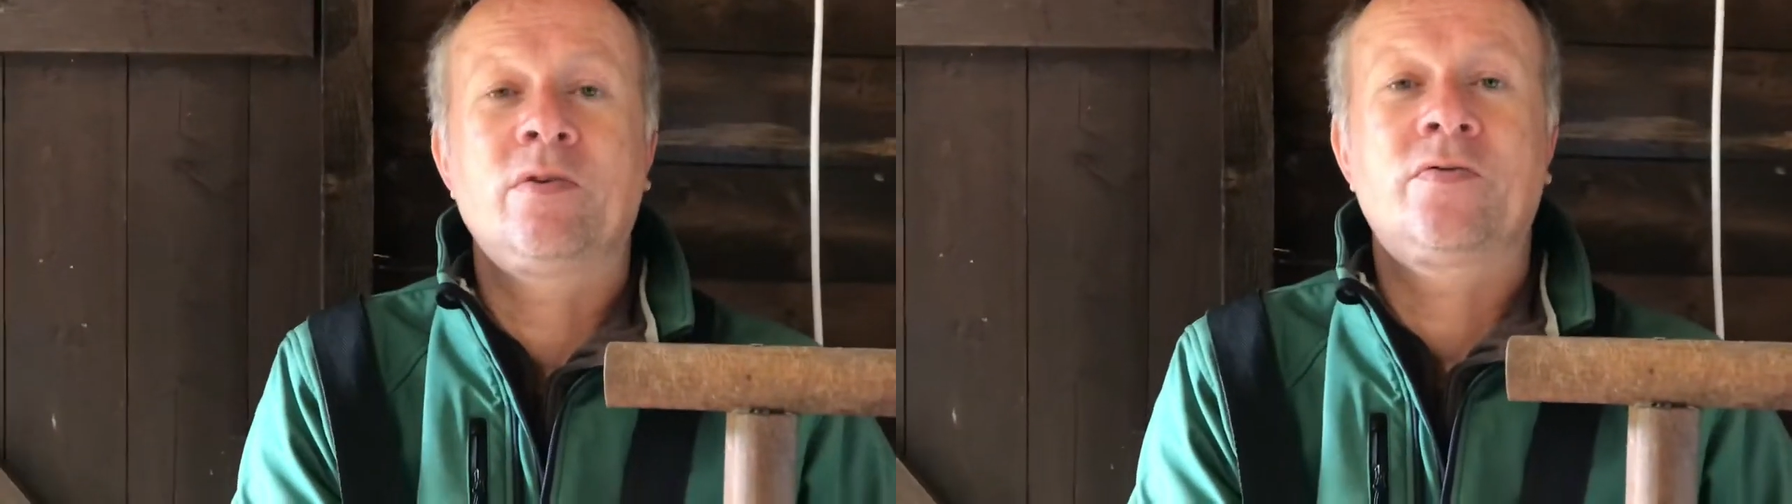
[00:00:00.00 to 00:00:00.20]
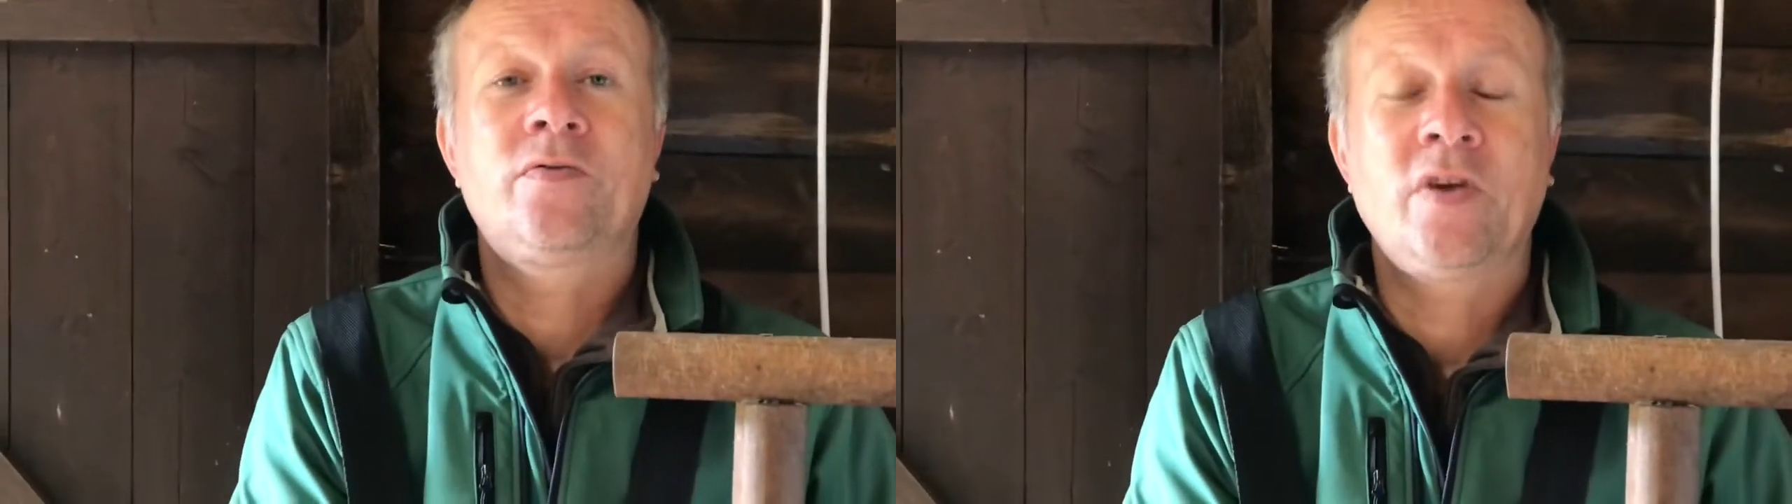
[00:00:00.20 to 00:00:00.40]

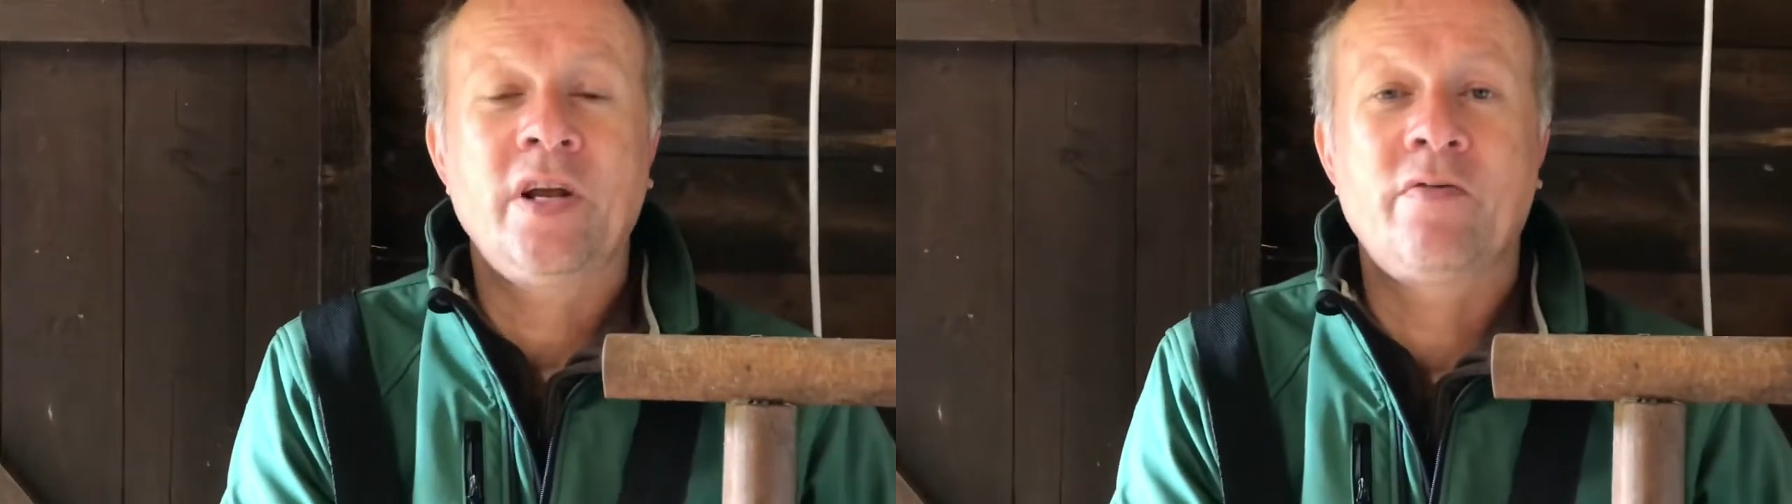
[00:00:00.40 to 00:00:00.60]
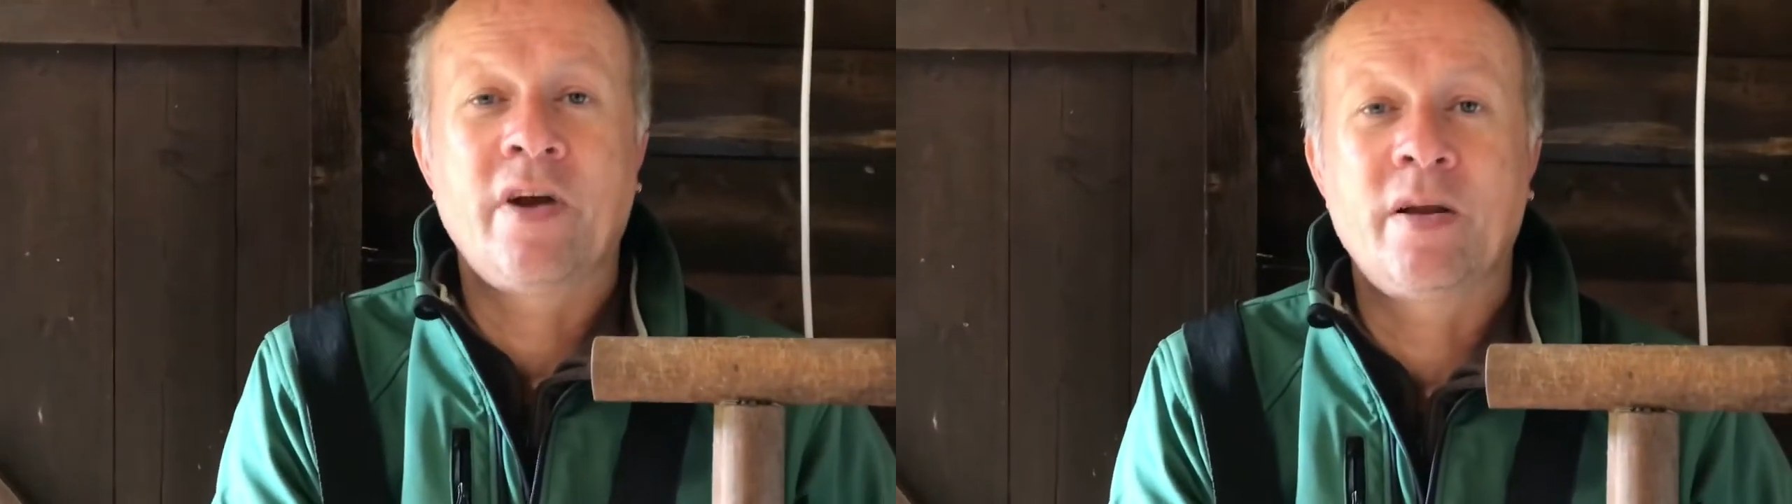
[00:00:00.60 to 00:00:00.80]
fully
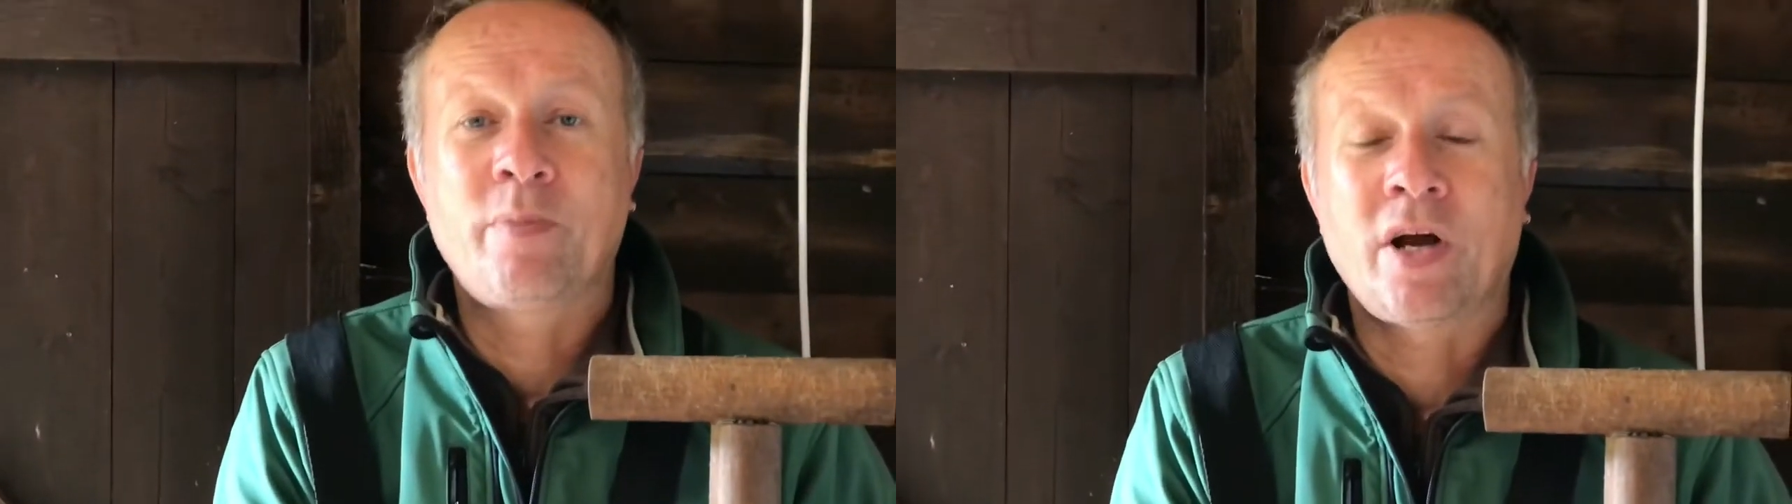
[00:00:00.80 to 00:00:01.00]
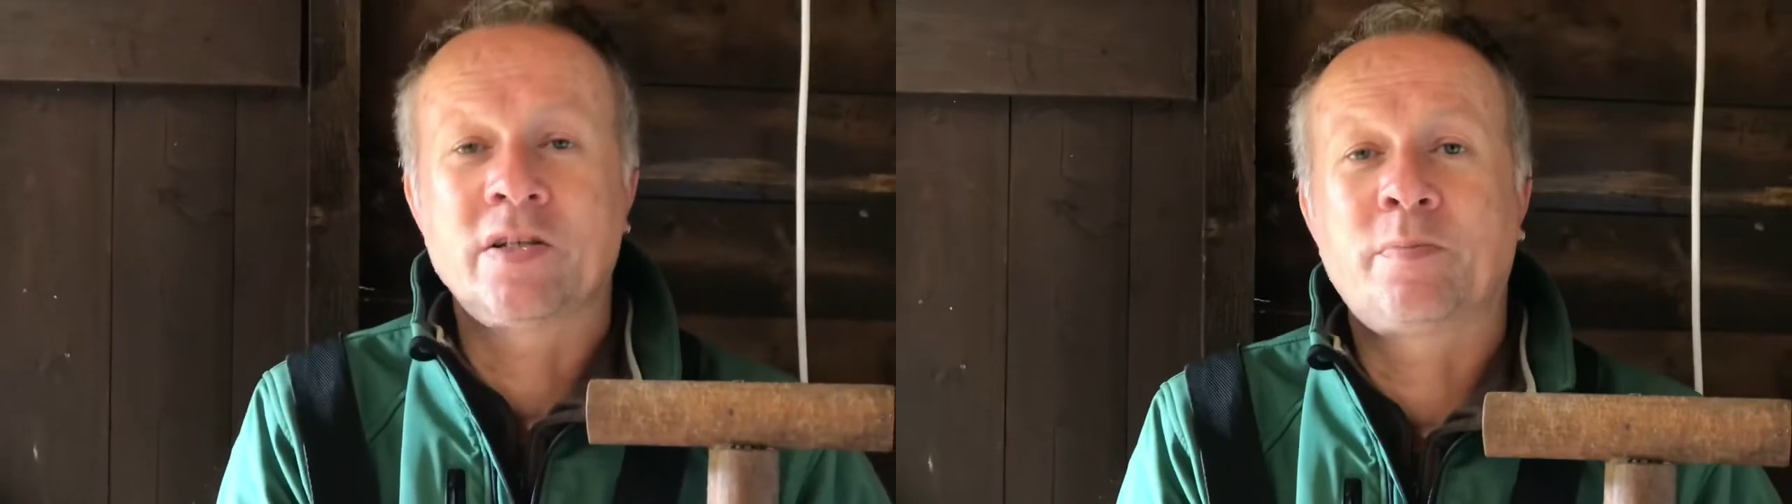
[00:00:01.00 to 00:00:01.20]
reared by
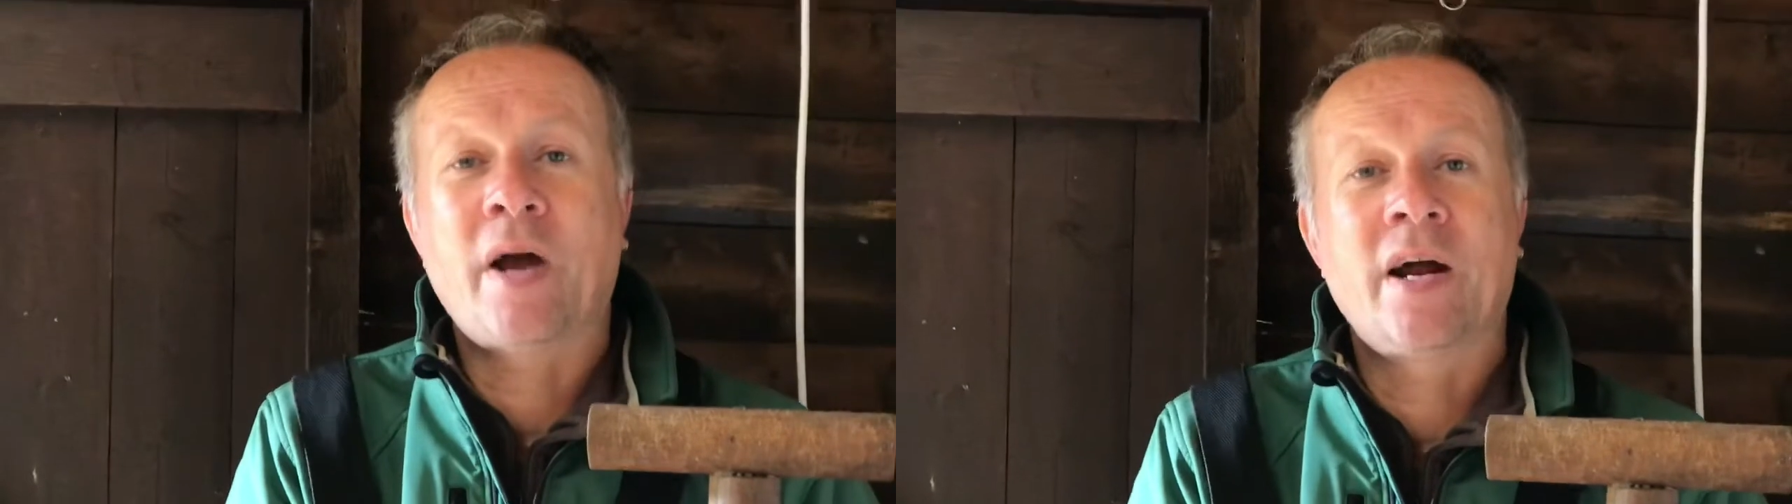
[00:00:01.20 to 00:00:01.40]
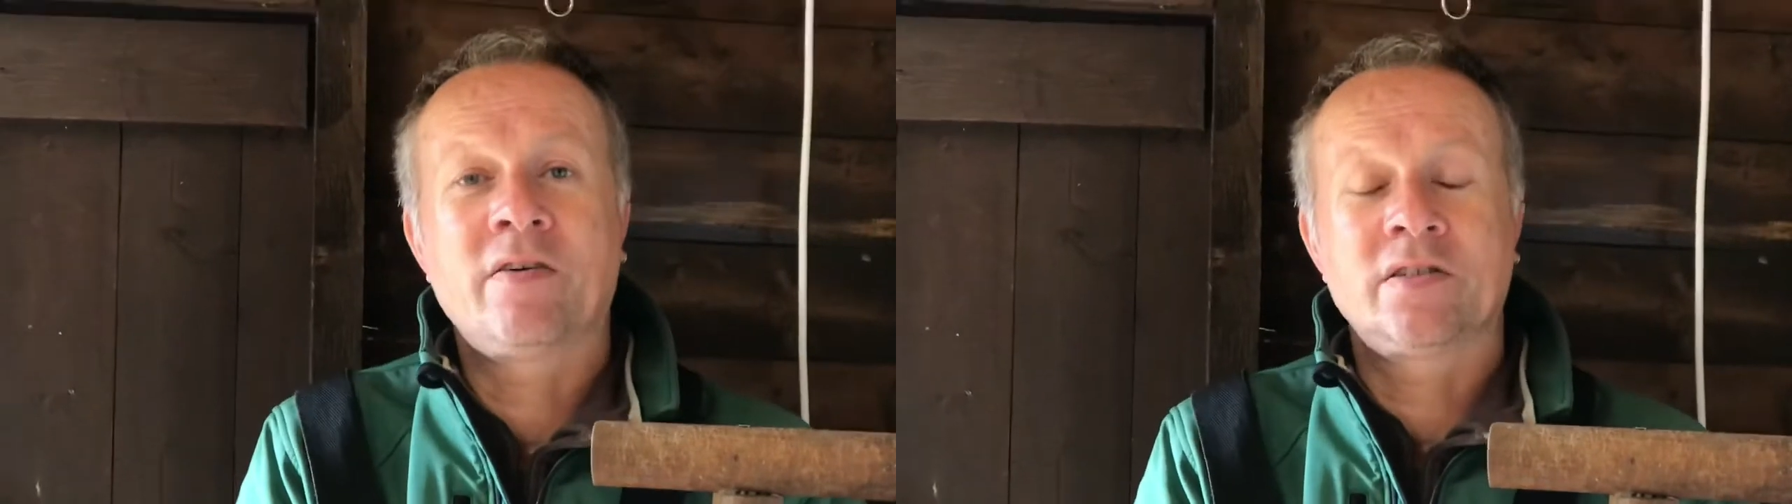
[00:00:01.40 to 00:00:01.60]
its
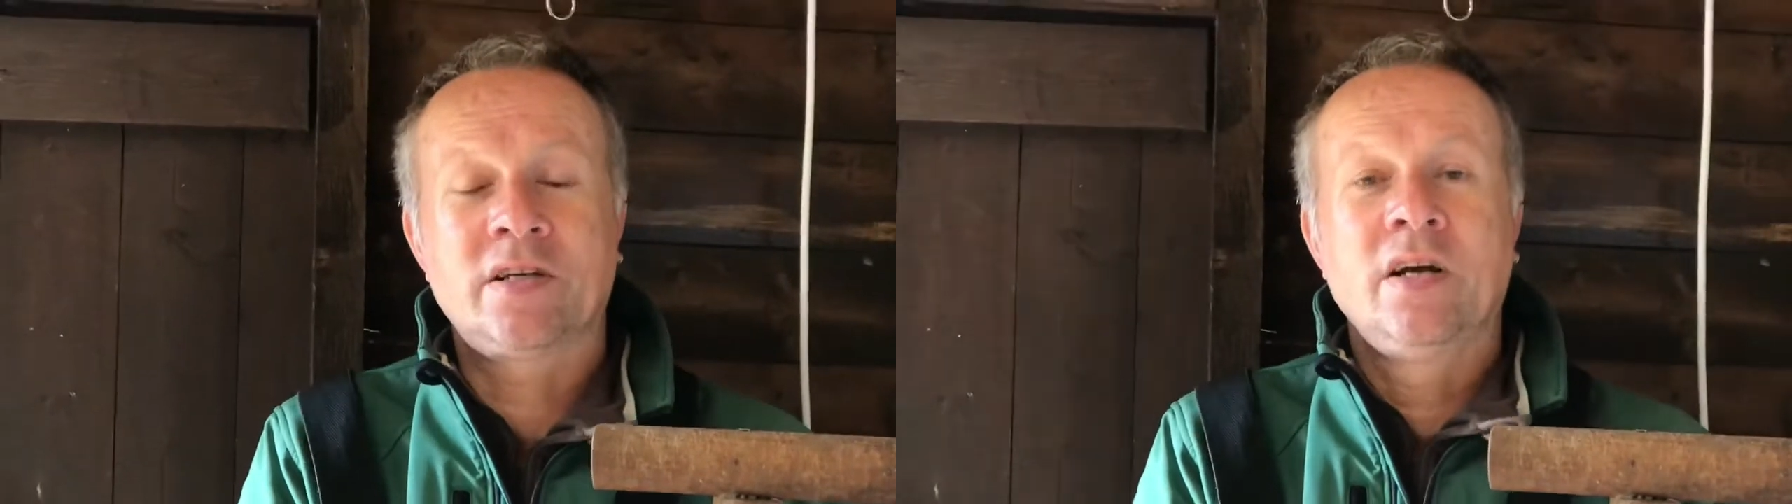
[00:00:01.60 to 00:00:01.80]
parents,